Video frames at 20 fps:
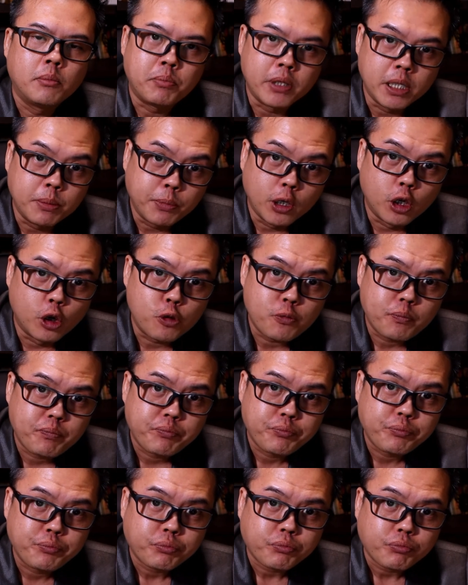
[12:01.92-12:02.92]
people.
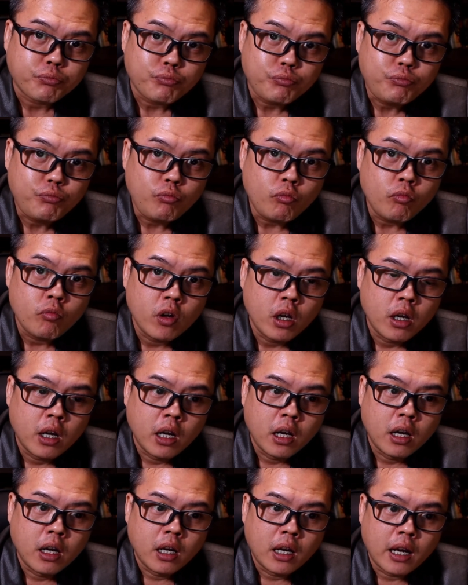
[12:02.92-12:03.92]

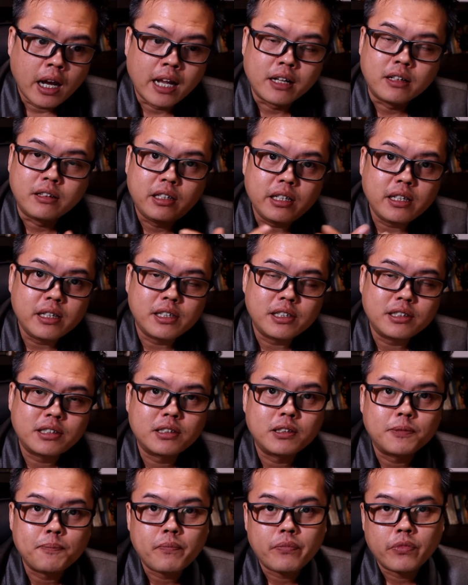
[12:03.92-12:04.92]
And
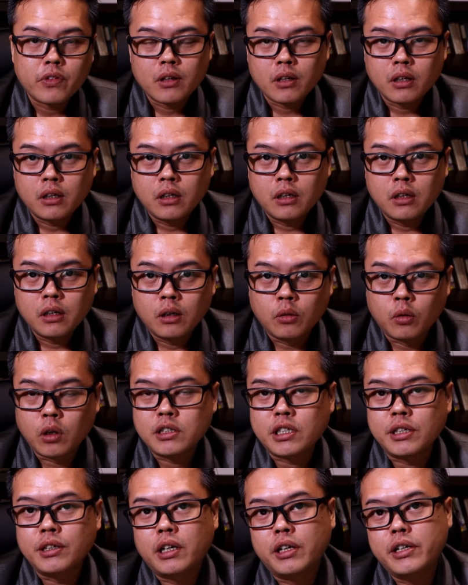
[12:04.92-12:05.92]
this
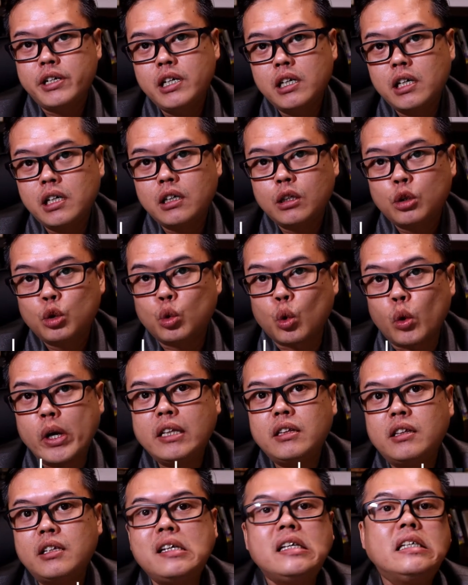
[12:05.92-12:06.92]
was in the year
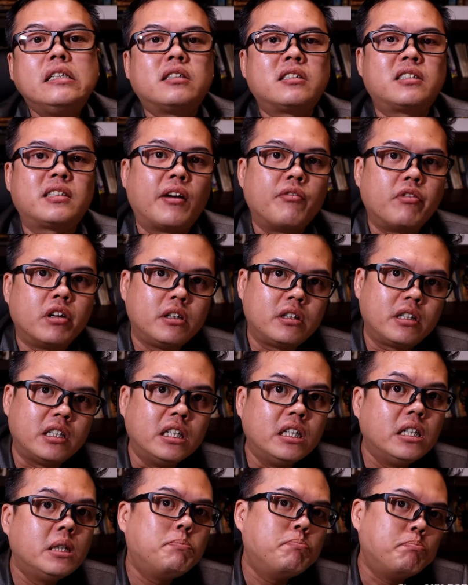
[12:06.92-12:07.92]

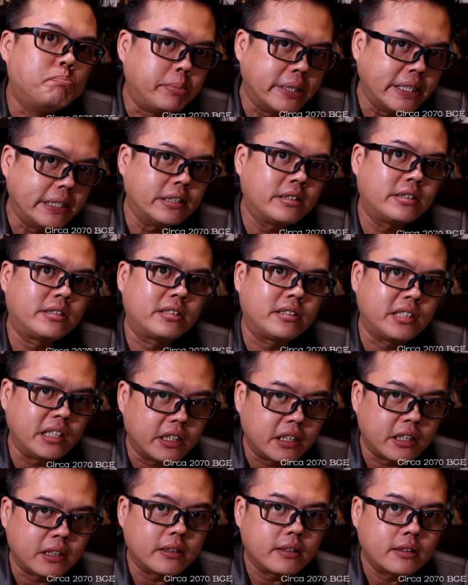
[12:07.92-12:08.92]
2070
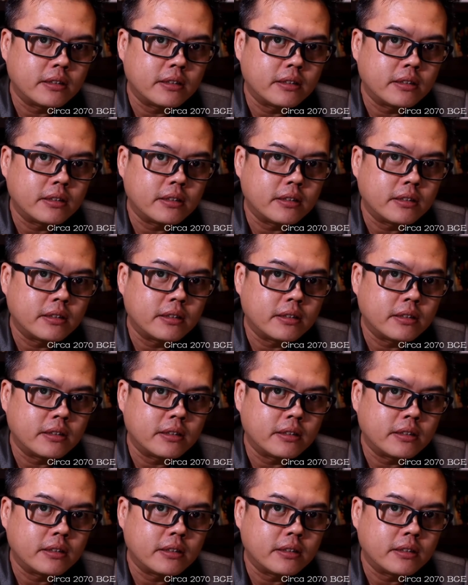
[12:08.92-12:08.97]
BC.